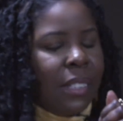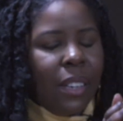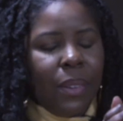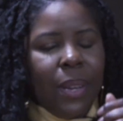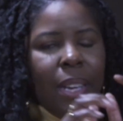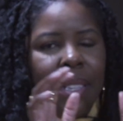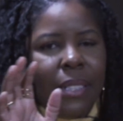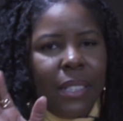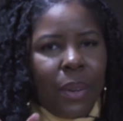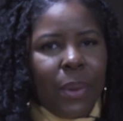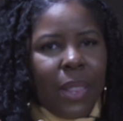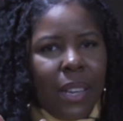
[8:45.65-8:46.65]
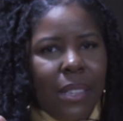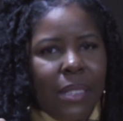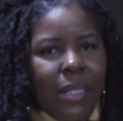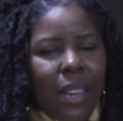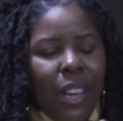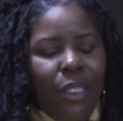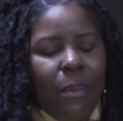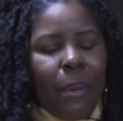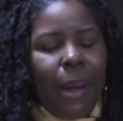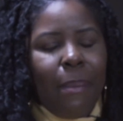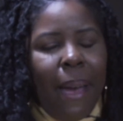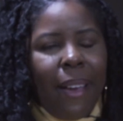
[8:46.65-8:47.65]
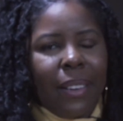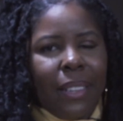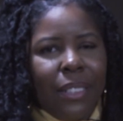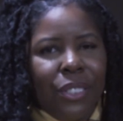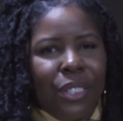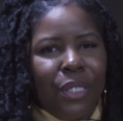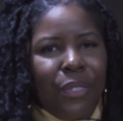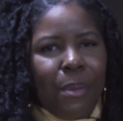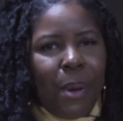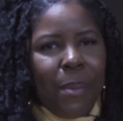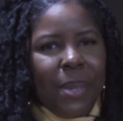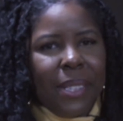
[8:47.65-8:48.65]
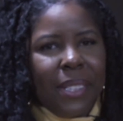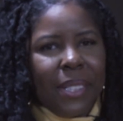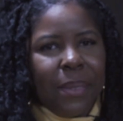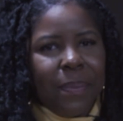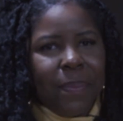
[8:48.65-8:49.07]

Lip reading: So stick with us. We'll be right back in just a few moments.